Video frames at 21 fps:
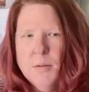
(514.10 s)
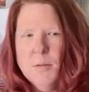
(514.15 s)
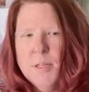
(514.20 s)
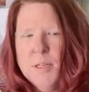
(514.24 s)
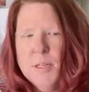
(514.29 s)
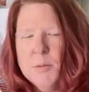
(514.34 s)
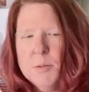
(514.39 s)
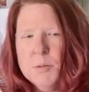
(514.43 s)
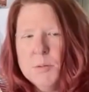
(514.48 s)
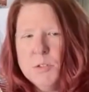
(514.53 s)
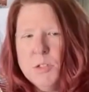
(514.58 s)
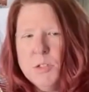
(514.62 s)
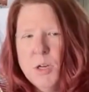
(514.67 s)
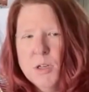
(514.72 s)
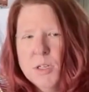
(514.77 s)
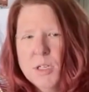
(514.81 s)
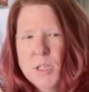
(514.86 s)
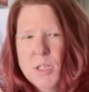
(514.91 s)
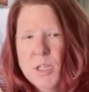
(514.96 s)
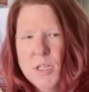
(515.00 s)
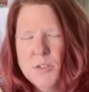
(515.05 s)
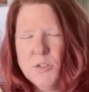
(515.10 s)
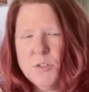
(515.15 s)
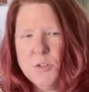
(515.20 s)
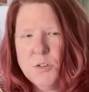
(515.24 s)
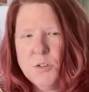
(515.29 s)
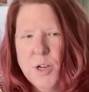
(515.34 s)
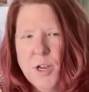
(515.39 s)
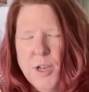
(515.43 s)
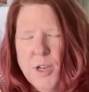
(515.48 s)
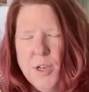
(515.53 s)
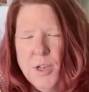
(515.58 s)
Like we were talking
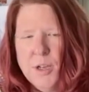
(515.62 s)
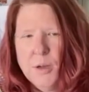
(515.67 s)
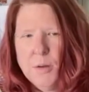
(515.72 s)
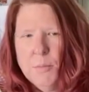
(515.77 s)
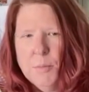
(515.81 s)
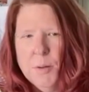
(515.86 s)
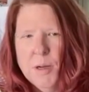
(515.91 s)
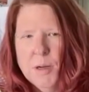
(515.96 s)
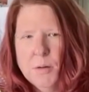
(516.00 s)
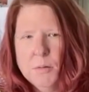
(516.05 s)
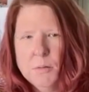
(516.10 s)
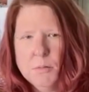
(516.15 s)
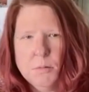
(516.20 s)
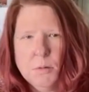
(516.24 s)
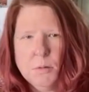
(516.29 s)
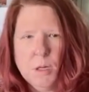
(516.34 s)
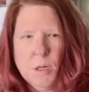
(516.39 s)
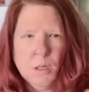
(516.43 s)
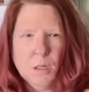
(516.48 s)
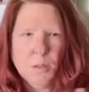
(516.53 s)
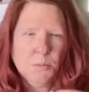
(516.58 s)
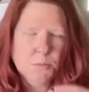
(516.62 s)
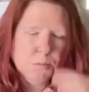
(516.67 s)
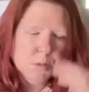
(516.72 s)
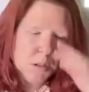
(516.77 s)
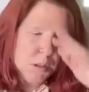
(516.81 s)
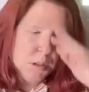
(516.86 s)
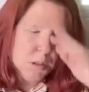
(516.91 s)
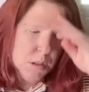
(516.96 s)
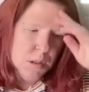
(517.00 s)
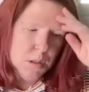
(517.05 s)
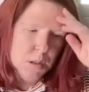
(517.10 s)
yesterday about
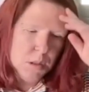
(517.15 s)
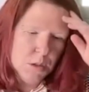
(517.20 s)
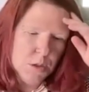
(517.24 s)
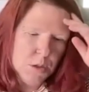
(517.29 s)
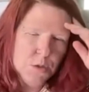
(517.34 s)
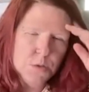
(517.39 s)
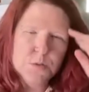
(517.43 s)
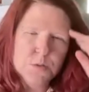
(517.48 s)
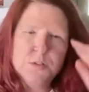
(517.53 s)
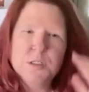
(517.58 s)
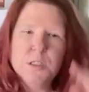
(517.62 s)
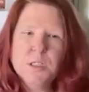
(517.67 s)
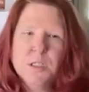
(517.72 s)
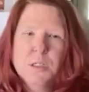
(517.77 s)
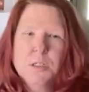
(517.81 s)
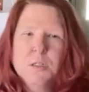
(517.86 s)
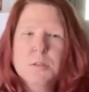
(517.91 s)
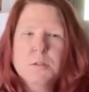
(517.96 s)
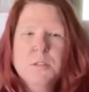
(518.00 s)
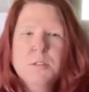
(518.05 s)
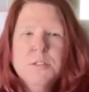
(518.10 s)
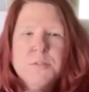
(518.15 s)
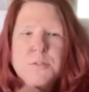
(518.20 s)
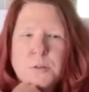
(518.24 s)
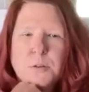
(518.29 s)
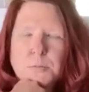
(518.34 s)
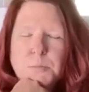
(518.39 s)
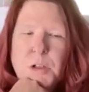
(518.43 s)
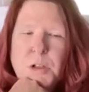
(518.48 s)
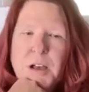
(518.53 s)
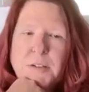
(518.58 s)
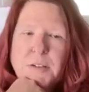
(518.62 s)
using
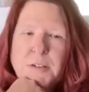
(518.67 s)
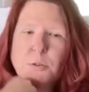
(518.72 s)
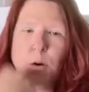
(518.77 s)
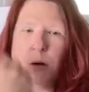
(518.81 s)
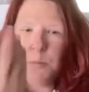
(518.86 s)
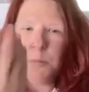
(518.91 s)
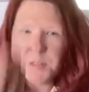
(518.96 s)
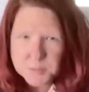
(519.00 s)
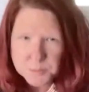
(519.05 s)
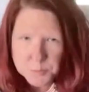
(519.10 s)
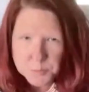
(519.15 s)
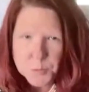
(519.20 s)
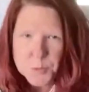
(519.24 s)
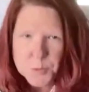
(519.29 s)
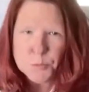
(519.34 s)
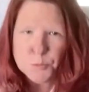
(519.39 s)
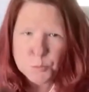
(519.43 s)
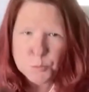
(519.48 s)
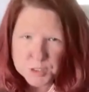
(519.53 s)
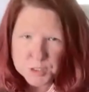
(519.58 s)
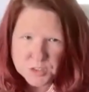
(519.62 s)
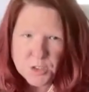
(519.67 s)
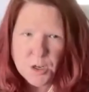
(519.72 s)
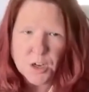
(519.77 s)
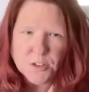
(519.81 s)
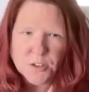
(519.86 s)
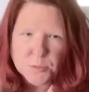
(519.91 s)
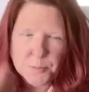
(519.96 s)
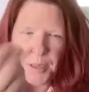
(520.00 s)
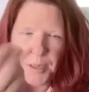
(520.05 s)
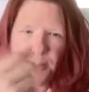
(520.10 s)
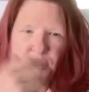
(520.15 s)
different platforms, and we had
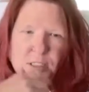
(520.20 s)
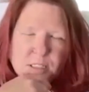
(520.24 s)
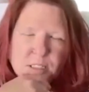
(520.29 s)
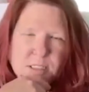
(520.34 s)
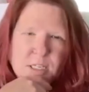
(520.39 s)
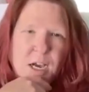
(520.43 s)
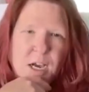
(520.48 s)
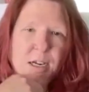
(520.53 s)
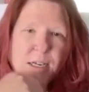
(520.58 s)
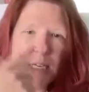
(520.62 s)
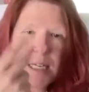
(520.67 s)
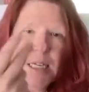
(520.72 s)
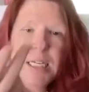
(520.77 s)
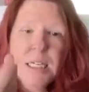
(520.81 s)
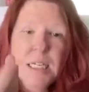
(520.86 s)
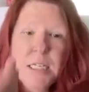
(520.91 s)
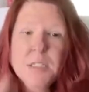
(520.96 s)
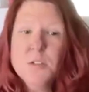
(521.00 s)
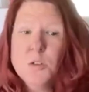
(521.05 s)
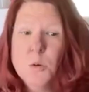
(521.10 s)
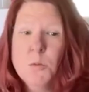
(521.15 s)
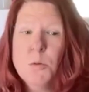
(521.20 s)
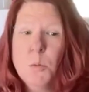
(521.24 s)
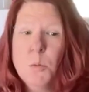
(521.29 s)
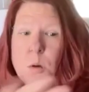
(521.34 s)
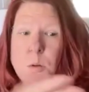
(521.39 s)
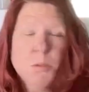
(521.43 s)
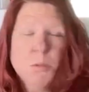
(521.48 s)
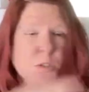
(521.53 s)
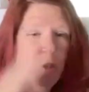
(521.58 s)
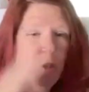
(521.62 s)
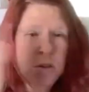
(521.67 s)
talked about TikTok, and it is
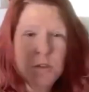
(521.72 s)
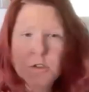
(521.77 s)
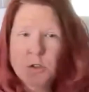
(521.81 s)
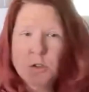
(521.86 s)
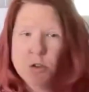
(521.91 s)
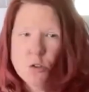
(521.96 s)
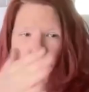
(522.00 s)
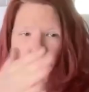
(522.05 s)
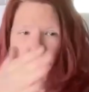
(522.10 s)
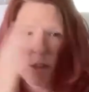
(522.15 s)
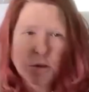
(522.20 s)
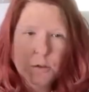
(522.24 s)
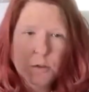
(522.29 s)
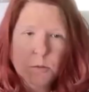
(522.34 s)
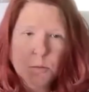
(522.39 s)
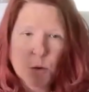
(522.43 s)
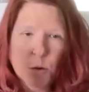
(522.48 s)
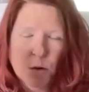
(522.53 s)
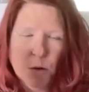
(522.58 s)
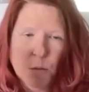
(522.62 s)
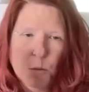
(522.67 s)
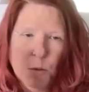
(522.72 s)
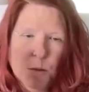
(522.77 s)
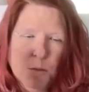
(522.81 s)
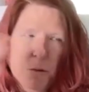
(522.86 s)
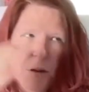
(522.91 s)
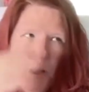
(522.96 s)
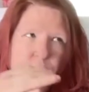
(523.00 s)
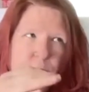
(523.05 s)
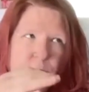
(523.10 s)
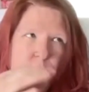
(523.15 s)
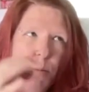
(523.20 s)
overwhelming to try to do more than one
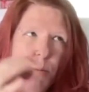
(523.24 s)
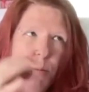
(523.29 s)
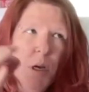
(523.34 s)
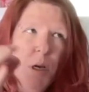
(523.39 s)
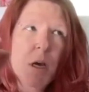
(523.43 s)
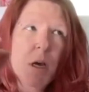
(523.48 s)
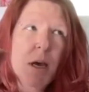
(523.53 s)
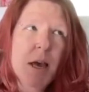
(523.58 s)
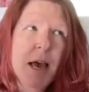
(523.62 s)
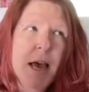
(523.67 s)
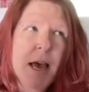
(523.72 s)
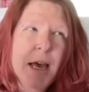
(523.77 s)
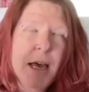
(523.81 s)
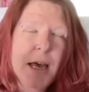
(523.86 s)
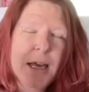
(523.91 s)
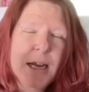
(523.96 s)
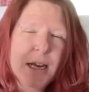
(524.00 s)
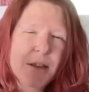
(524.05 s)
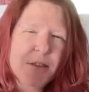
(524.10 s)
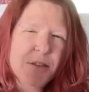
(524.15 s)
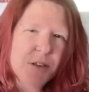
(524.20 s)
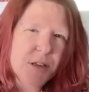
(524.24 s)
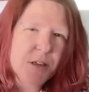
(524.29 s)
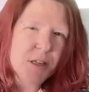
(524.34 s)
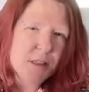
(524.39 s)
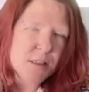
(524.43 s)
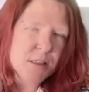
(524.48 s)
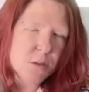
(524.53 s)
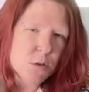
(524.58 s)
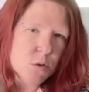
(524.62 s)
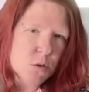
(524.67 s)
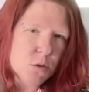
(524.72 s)
platform. And I think
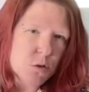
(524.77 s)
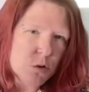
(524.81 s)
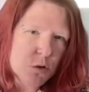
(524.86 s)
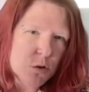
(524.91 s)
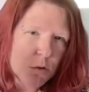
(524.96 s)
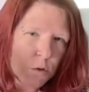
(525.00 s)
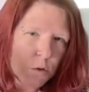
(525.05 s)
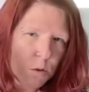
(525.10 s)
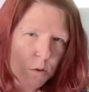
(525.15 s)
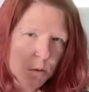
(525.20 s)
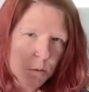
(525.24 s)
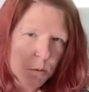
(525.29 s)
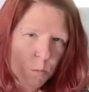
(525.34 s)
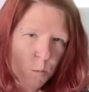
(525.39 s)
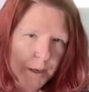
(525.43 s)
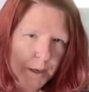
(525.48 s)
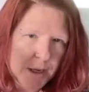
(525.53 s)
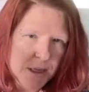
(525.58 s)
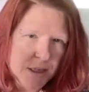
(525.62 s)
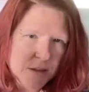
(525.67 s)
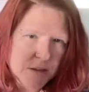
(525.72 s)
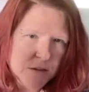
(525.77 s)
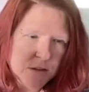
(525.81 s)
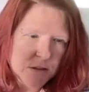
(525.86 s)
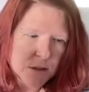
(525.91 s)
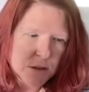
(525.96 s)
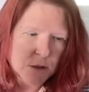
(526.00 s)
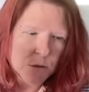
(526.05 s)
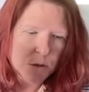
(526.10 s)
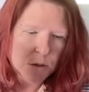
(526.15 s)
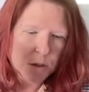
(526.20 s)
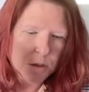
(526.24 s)
there are certain ways that
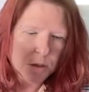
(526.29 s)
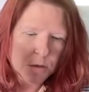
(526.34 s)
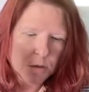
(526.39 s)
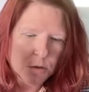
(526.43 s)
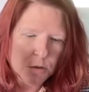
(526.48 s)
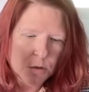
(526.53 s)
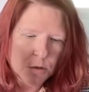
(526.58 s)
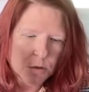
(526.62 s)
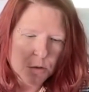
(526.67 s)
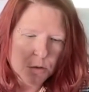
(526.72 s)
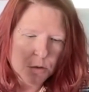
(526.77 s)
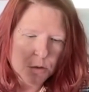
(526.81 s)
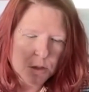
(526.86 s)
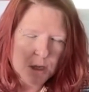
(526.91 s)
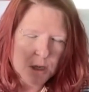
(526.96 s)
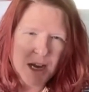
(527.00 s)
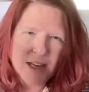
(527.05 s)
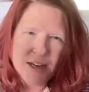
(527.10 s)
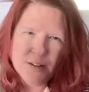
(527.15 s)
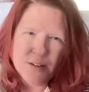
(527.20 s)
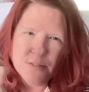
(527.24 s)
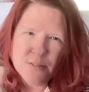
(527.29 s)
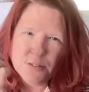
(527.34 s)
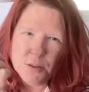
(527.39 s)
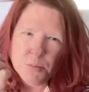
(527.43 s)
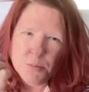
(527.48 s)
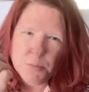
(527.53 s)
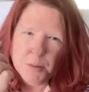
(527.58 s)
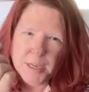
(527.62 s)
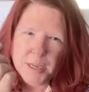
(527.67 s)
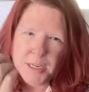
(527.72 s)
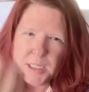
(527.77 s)
you can kind of
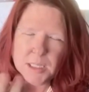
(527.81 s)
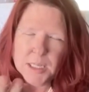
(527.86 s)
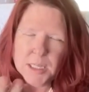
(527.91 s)
combine it.